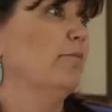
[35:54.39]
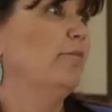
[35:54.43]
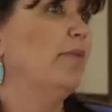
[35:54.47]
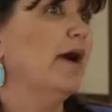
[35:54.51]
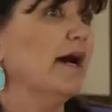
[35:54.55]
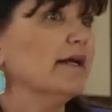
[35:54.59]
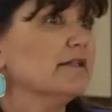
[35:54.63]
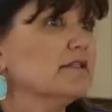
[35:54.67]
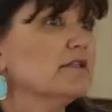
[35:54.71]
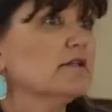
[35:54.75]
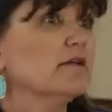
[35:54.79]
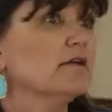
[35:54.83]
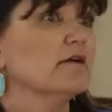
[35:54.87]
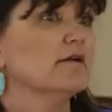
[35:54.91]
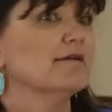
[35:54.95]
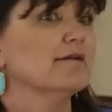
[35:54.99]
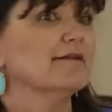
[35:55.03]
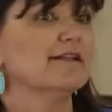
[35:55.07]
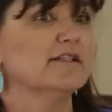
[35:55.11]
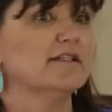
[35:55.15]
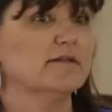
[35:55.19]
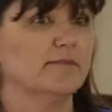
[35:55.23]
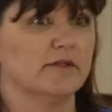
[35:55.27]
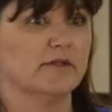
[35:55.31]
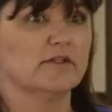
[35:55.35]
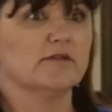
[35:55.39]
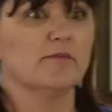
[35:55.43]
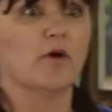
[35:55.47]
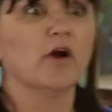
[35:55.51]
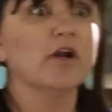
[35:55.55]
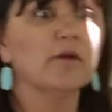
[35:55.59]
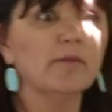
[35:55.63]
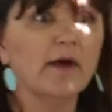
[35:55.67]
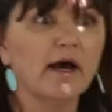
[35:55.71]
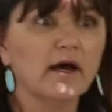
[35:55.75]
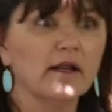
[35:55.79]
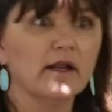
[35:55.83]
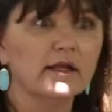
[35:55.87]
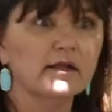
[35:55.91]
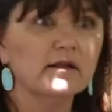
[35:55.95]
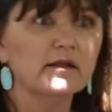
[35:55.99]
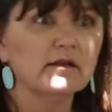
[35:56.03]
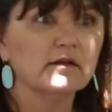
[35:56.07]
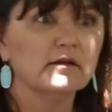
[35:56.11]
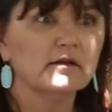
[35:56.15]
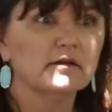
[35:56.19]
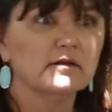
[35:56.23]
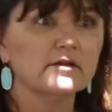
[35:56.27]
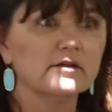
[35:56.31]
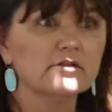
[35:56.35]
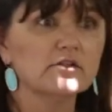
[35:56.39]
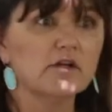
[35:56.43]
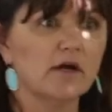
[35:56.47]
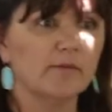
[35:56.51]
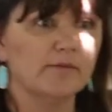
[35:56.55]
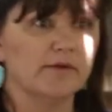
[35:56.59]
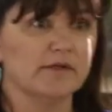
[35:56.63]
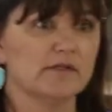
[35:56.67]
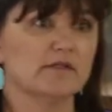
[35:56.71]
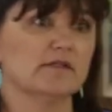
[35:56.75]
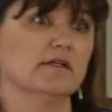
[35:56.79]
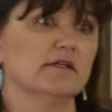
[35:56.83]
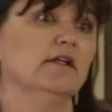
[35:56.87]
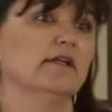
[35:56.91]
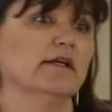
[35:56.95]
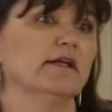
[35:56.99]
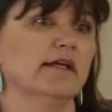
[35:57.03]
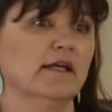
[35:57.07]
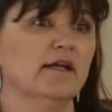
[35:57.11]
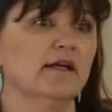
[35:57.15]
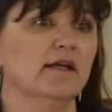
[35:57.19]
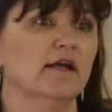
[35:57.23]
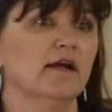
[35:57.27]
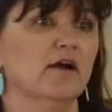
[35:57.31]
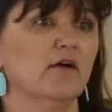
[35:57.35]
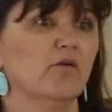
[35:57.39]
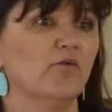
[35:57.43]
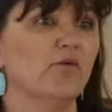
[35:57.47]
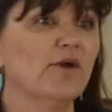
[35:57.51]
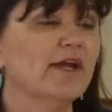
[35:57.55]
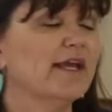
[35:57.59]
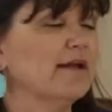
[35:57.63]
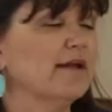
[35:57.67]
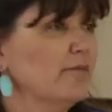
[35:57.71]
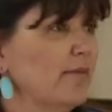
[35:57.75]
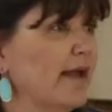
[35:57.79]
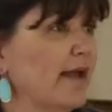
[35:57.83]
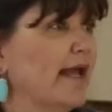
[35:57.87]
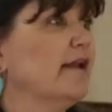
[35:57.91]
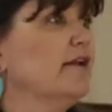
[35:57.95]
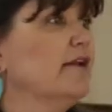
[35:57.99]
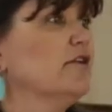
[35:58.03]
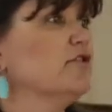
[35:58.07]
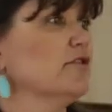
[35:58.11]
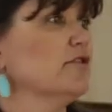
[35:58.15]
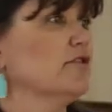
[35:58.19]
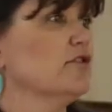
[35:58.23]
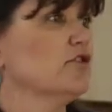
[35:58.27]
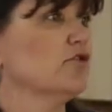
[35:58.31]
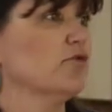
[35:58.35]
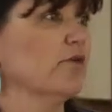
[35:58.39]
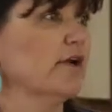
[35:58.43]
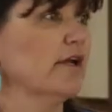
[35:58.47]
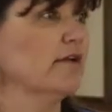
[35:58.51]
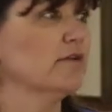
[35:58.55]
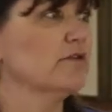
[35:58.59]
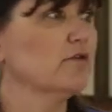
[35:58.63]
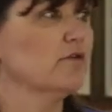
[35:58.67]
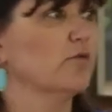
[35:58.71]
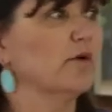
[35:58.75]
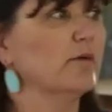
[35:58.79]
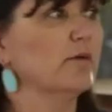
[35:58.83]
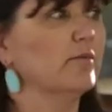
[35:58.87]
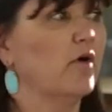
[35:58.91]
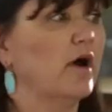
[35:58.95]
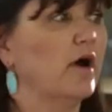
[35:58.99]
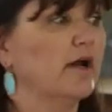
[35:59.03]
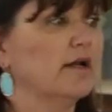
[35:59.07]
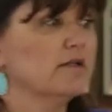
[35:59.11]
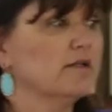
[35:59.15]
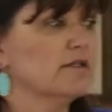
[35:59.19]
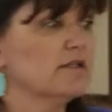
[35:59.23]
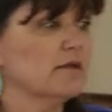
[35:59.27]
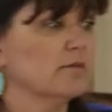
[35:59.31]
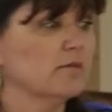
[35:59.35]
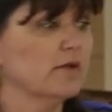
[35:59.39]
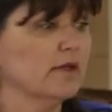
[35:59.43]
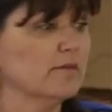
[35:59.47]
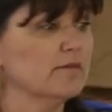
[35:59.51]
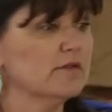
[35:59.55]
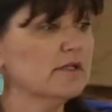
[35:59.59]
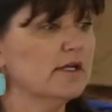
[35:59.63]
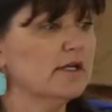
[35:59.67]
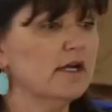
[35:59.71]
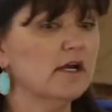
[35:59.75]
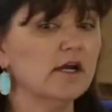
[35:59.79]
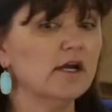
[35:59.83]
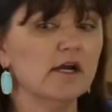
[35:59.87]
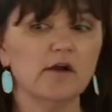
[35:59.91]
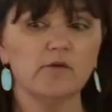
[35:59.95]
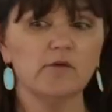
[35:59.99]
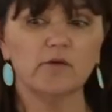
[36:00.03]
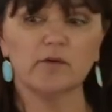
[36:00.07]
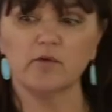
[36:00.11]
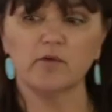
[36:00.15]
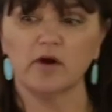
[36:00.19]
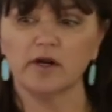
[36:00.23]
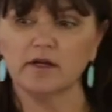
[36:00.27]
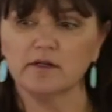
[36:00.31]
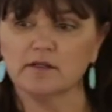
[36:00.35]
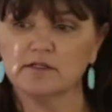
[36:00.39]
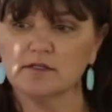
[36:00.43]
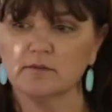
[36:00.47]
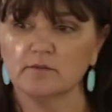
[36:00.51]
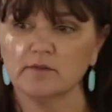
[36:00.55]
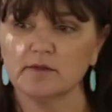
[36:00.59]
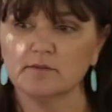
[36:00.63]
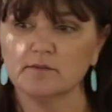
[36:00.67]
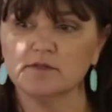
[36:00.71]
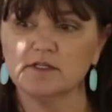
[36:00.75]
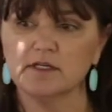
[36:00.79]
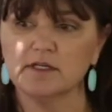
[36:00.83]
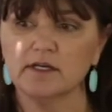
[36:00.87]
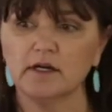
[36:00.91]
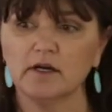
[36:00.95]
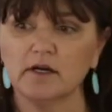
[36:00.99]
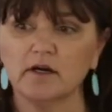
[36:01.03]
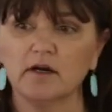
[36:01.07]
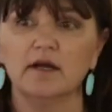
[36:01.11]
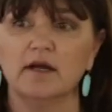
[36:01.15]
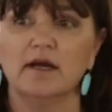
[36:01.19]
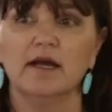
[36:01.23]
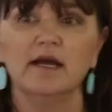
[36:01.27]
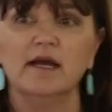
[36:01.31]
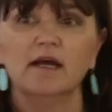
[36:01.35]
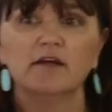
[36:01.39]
But let's be smart about it. Let's not be silly. We can manage this tree, and so we brought in some limbs here, we brought in some limbs here.